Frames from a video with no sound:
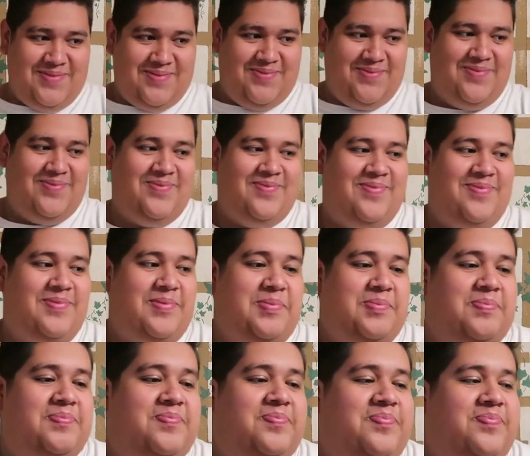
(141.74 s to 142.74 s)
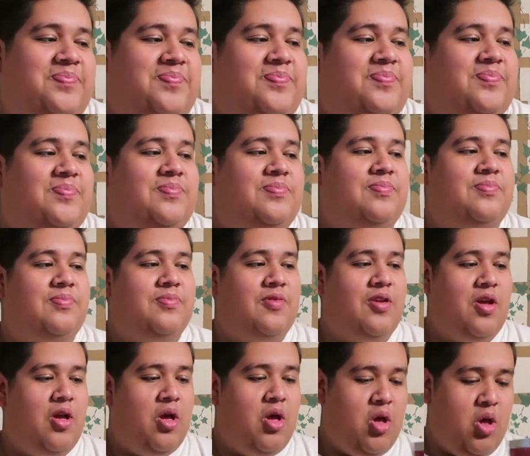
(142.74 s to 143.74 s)

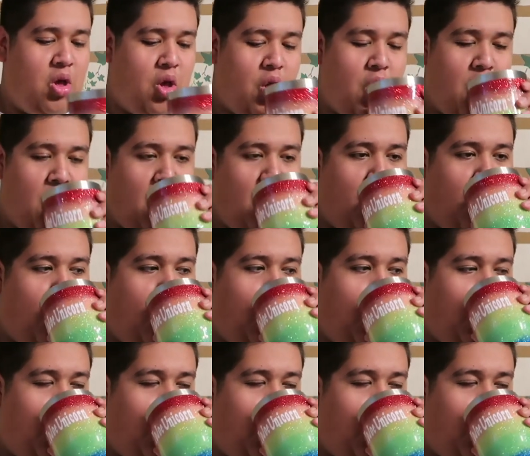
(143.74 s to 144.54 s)
[no speech]